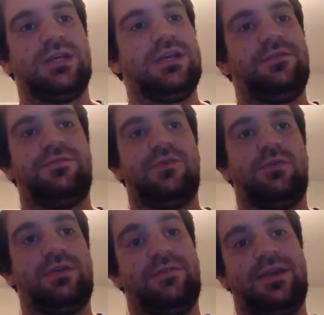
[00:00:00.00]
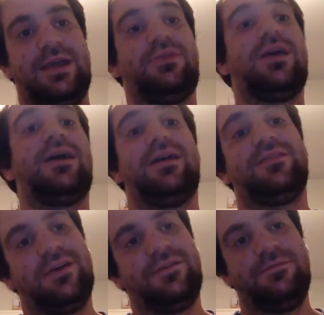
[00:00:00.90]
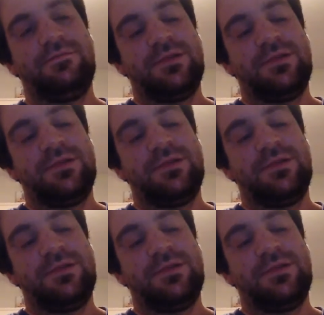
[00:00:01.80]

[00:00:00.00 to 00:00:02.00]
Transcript: info on different games, all that kind of stuff.